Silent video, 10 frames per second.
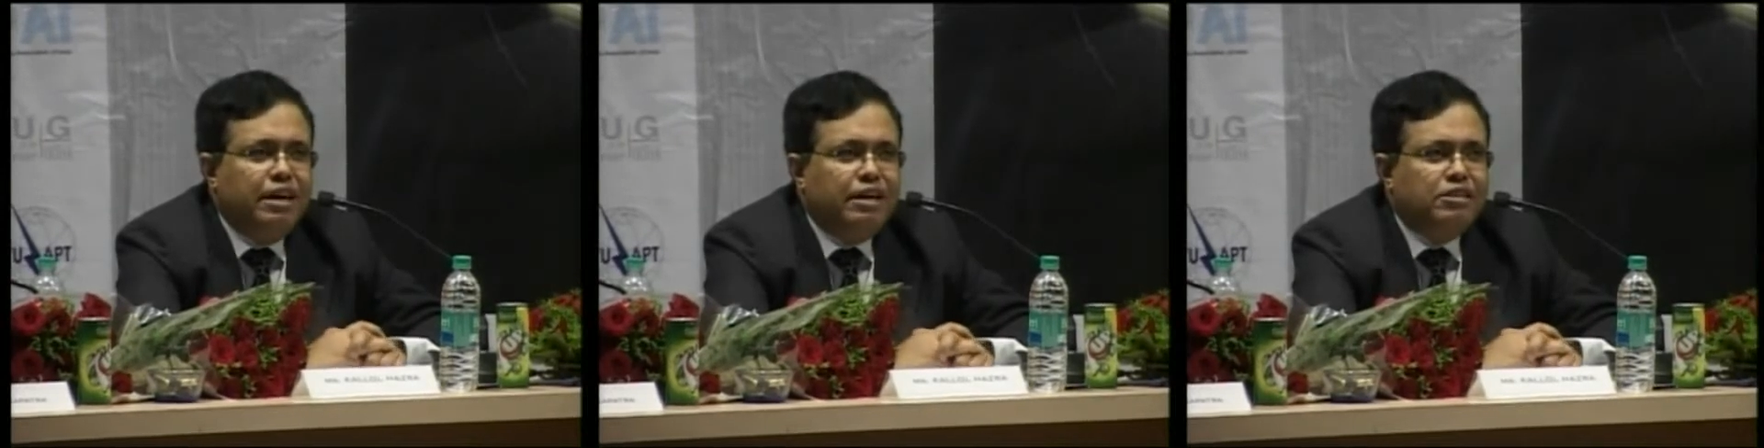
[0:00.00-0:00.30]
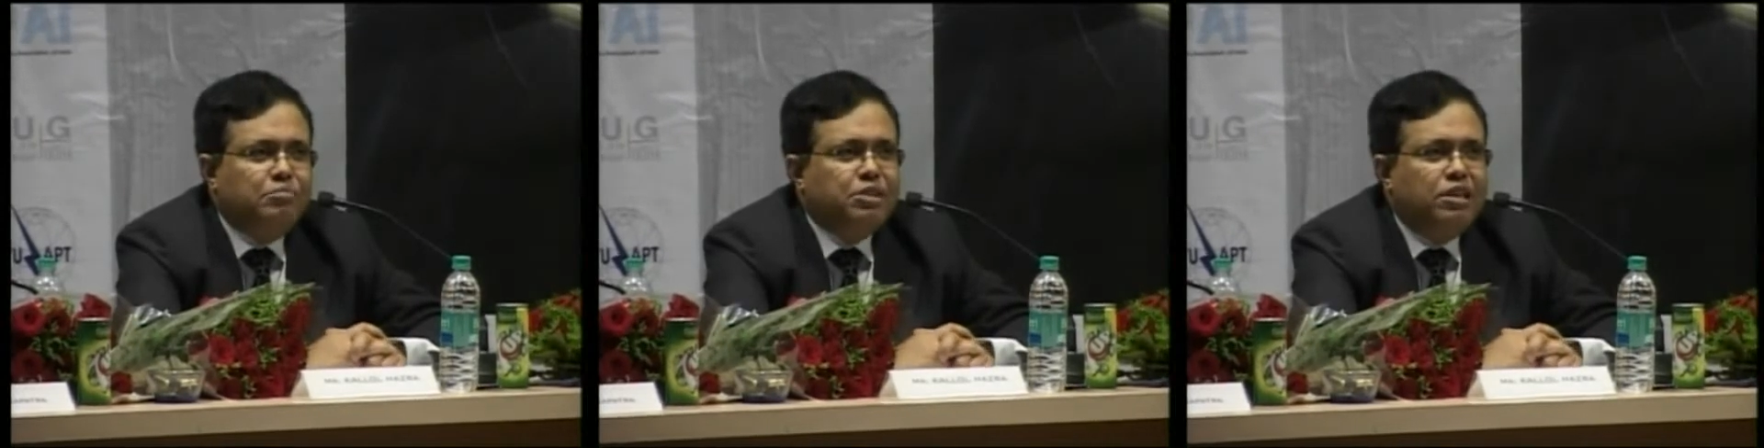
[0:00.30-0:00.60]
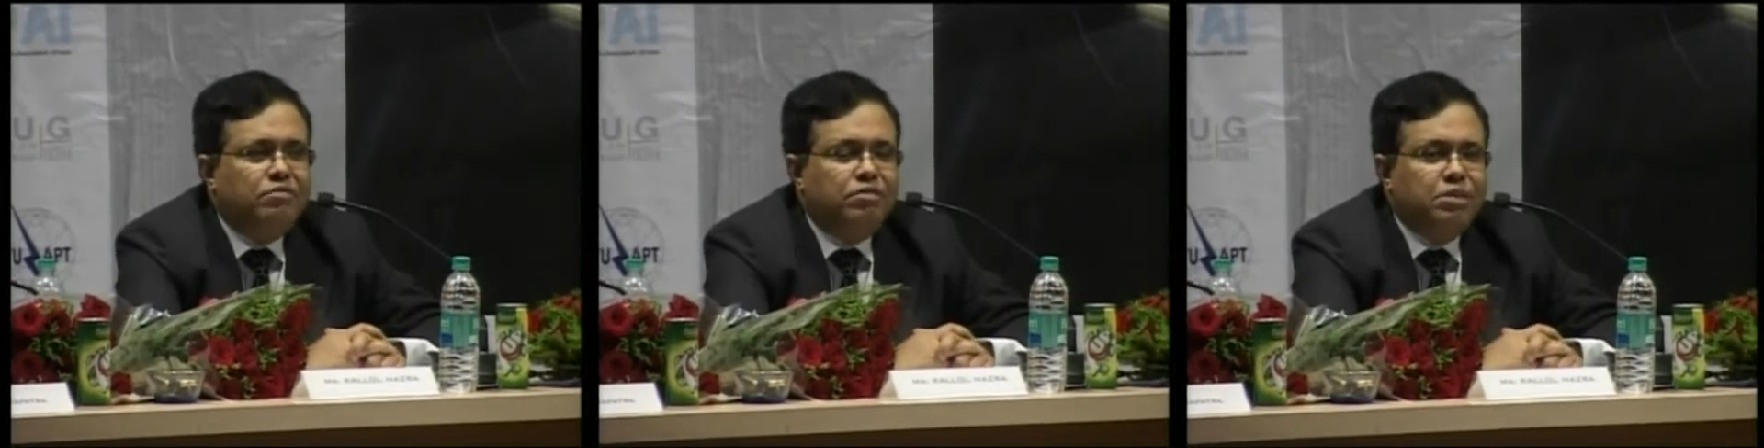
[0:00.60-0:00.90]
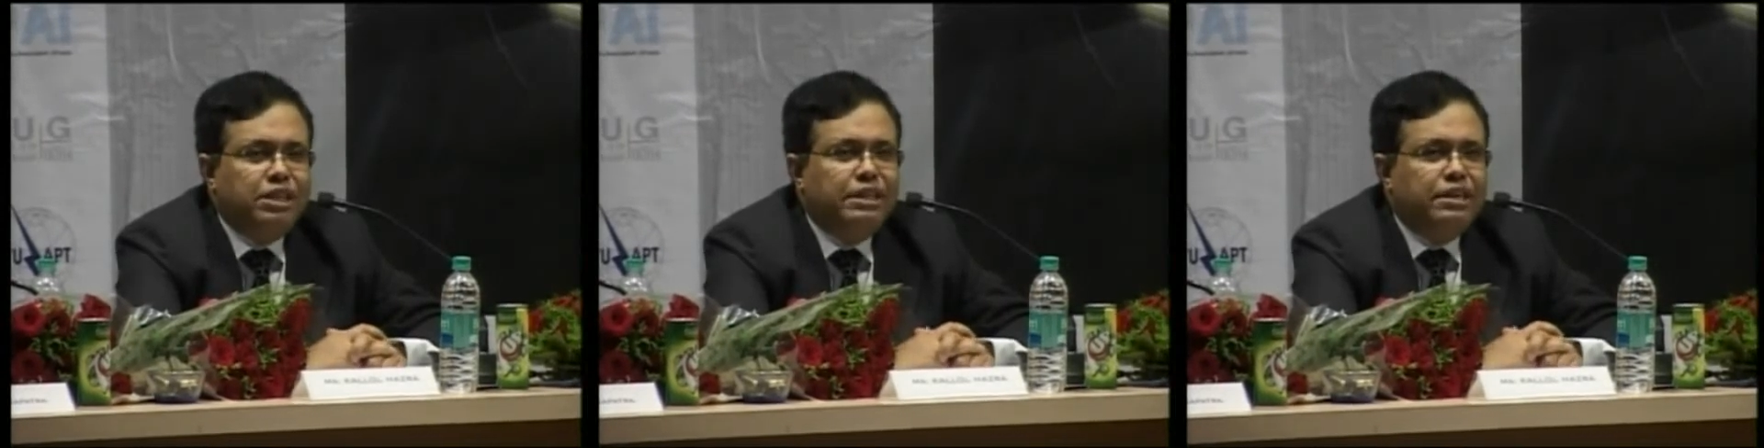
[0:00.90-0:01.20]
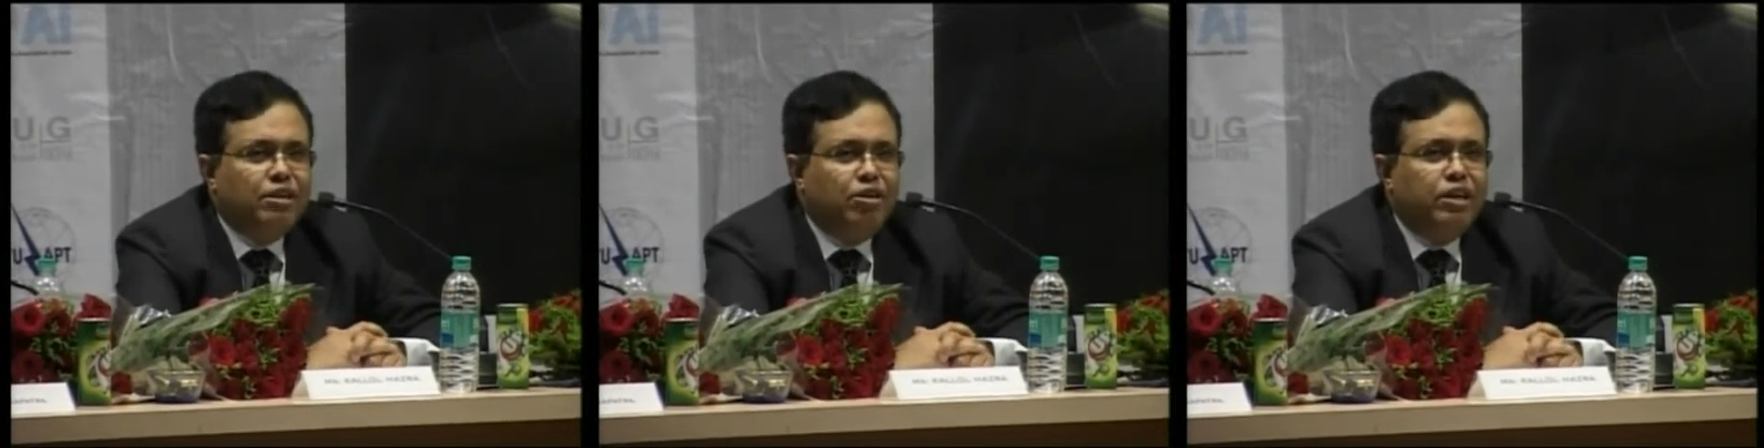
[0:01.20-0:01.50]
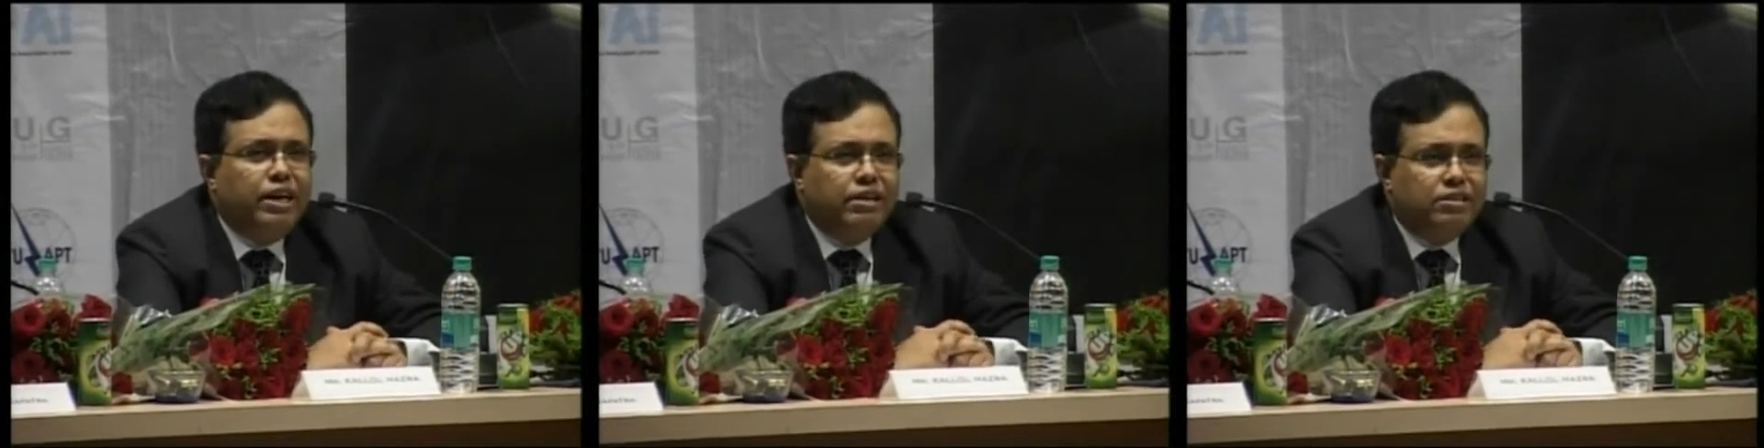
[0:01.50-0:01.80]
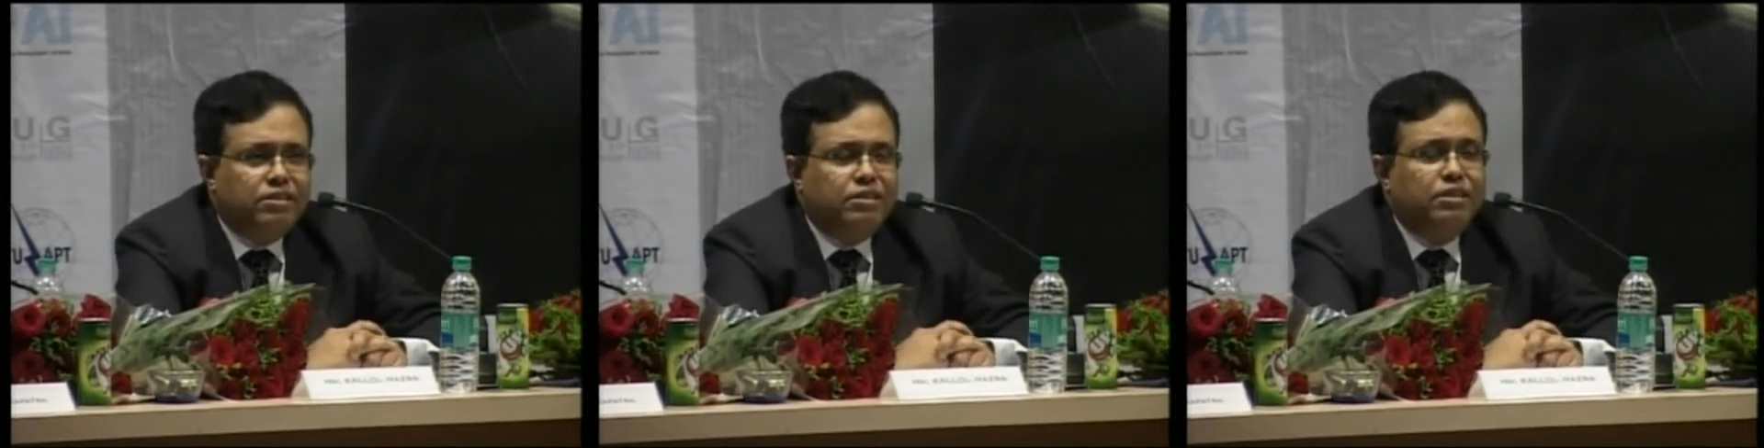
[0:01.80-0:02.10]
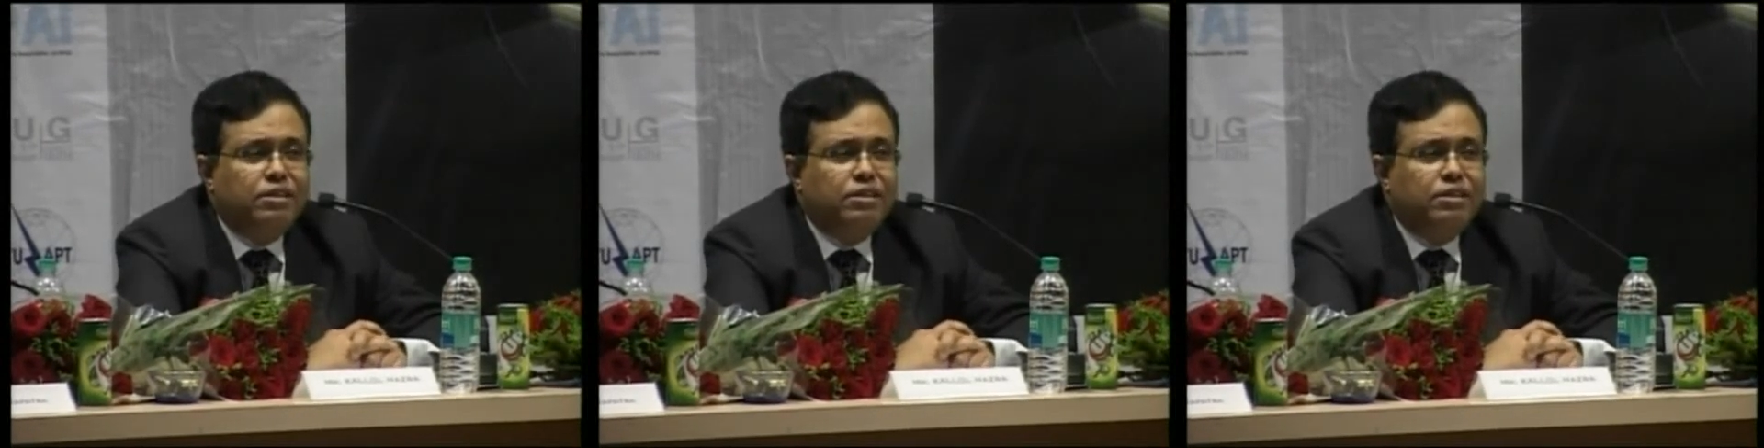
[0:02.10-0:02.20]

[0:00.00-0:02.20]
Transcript: and especially from the Indian context,